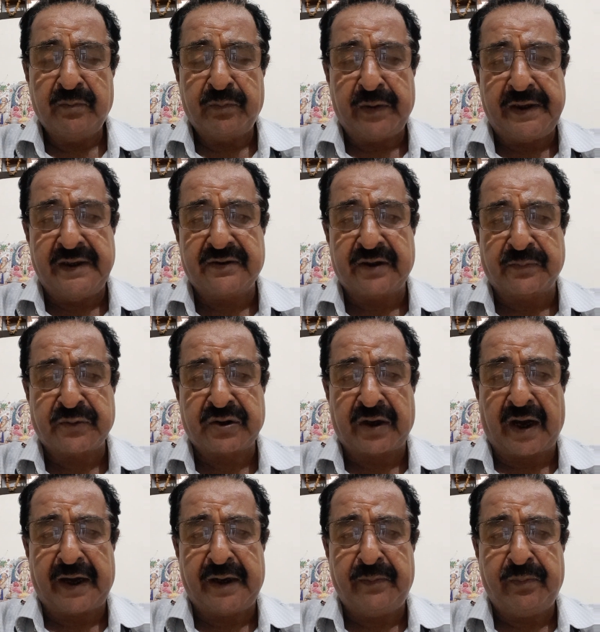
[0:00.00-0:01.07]
Please
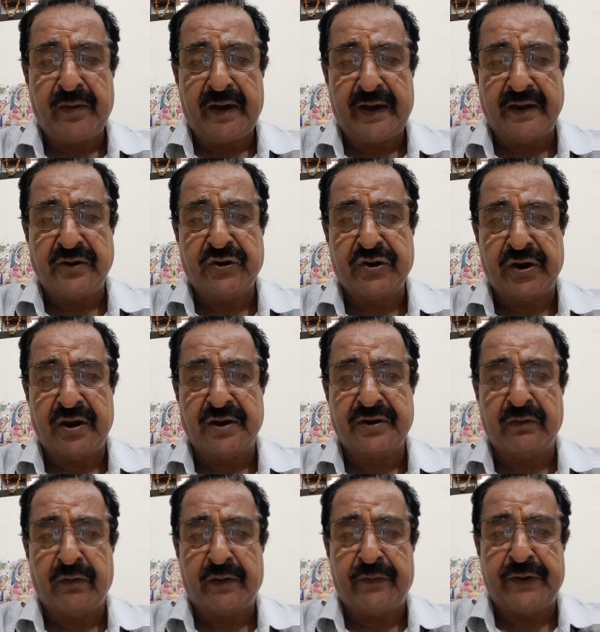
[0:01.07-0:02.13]
subscribe and share
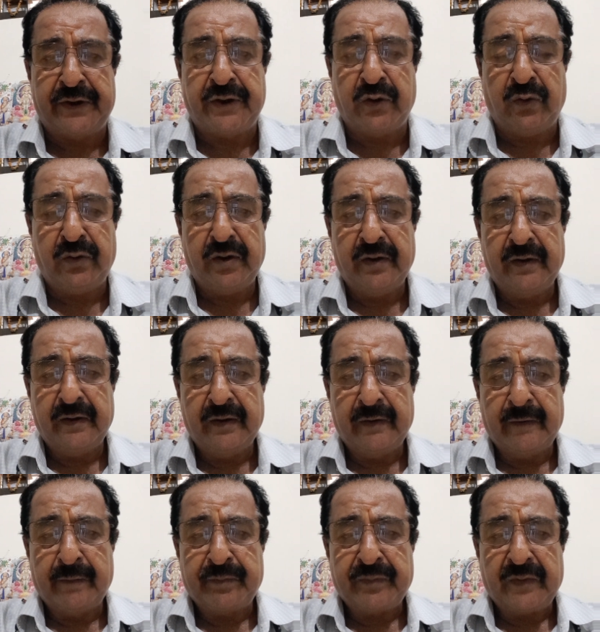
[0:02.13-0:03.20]
our video.
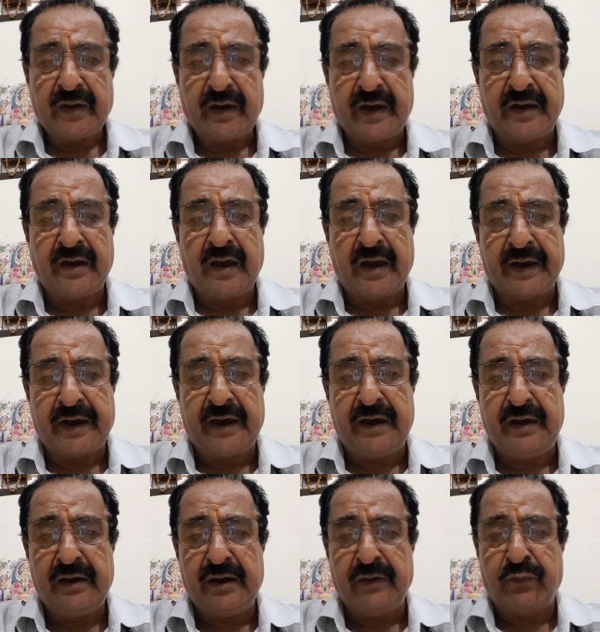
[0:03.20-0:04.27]
And
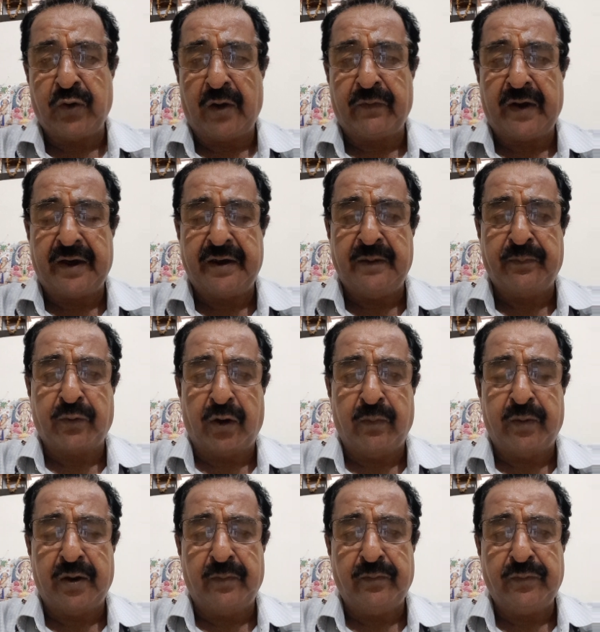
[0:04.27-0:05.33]
again, if you have any
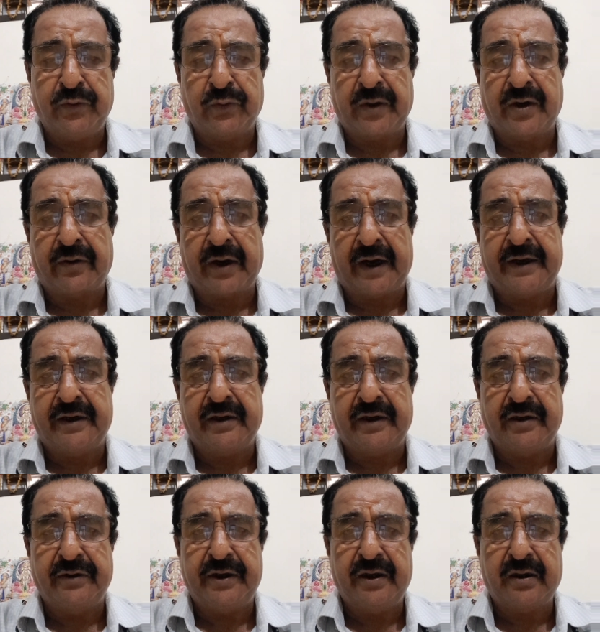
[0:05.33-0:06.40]
problem, you can write
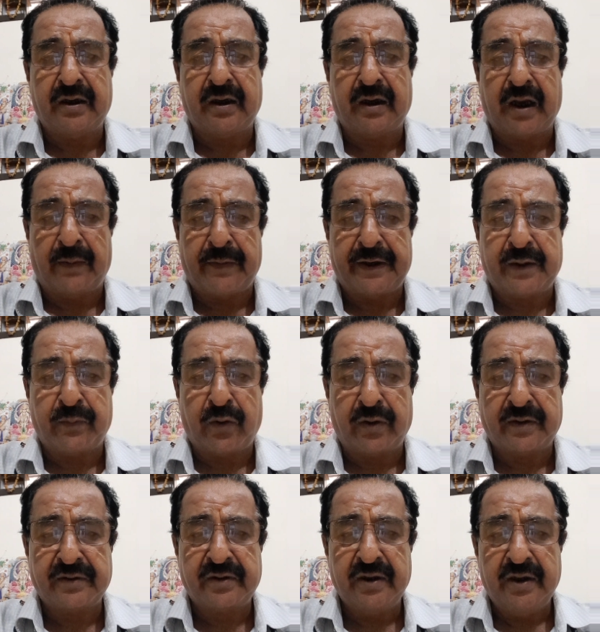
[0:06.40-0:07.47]
in the comment
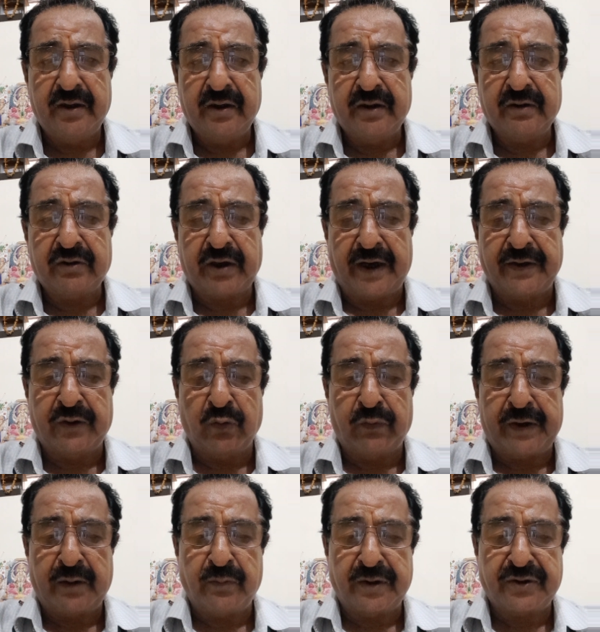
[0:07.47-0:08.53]
box. Thank you
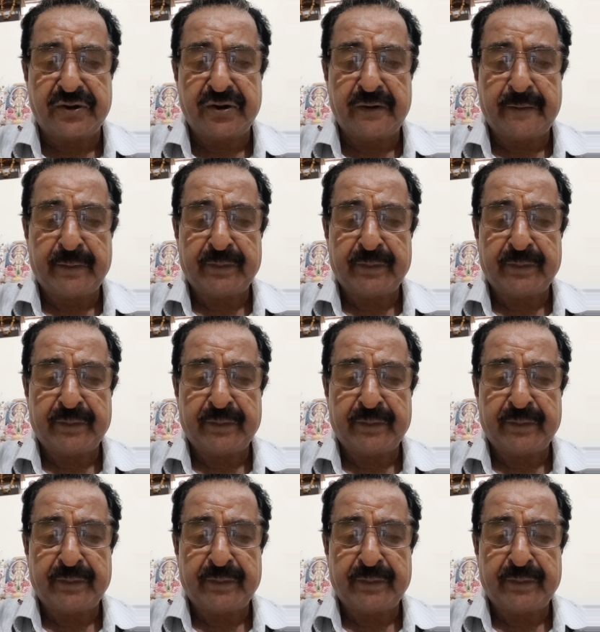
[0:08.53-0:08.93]
very much.